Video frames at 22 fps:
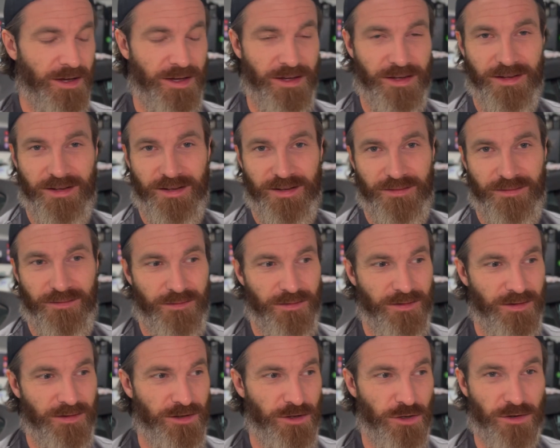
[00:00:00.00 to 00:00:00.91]
like
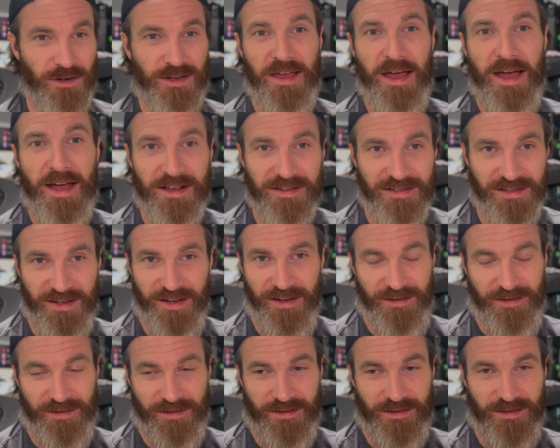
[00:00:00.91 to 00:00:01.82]
your
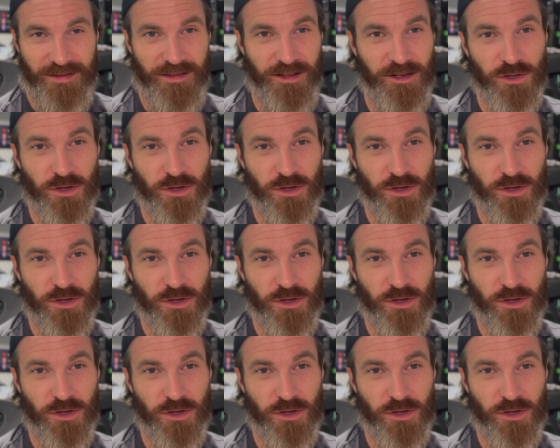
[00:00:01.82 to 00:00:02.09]
gasket